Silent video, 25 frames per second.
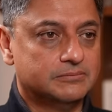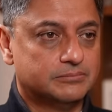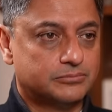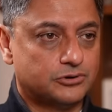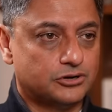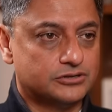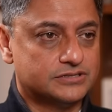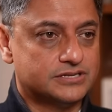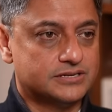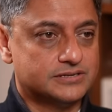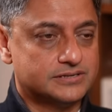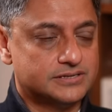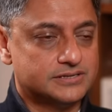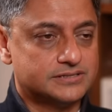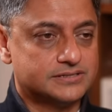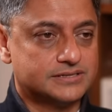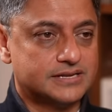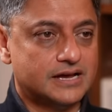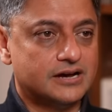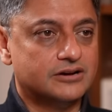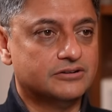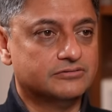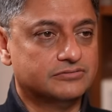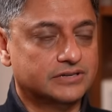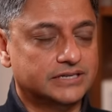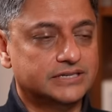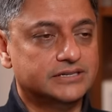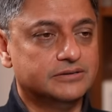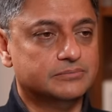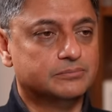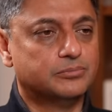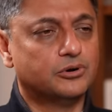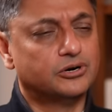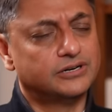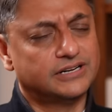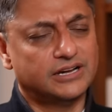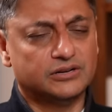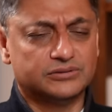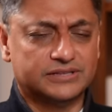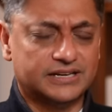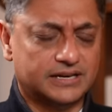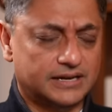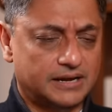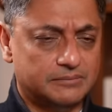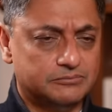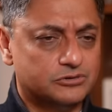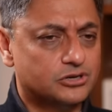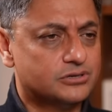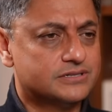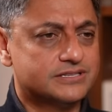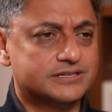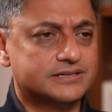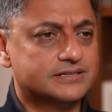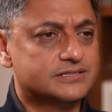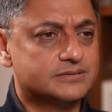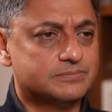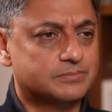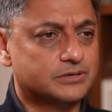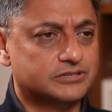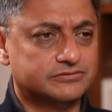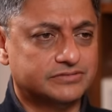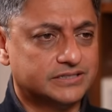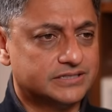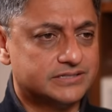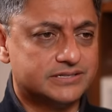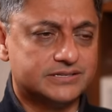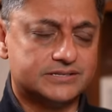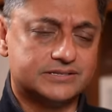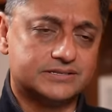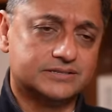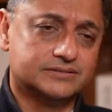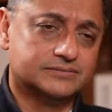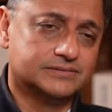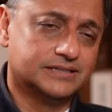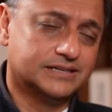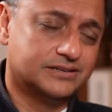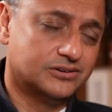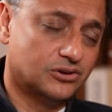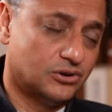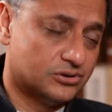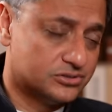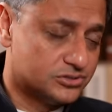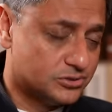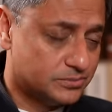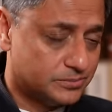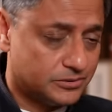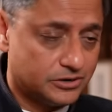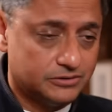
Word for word: process is now very important. Now, I'm not saying it's a perfect system. There are lots of